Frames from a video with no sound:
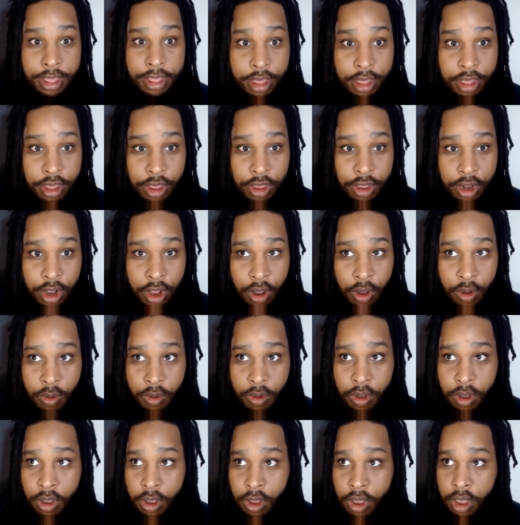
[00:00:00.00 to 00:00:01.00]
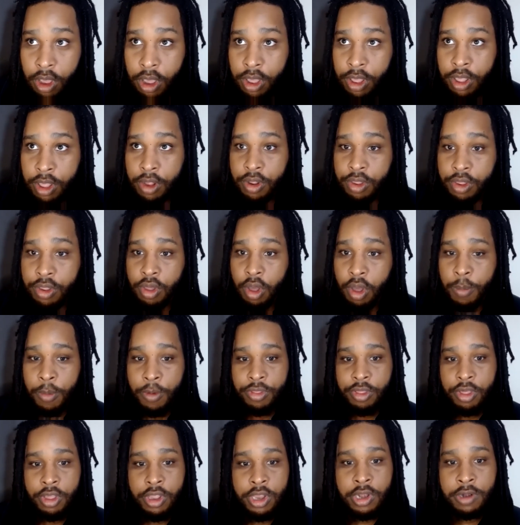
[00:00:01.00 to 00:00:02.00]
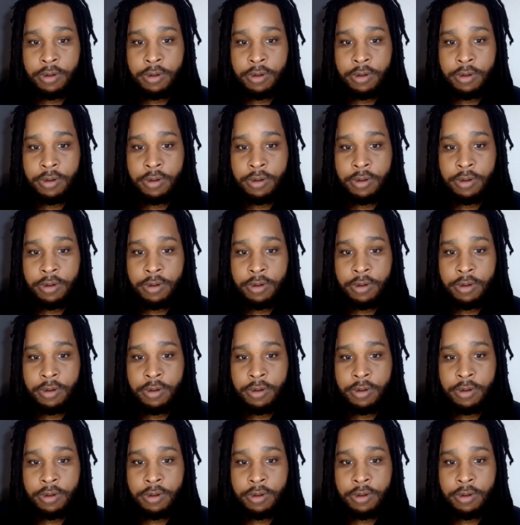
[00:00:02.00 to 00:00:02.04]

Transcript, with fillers: You know, there's almost a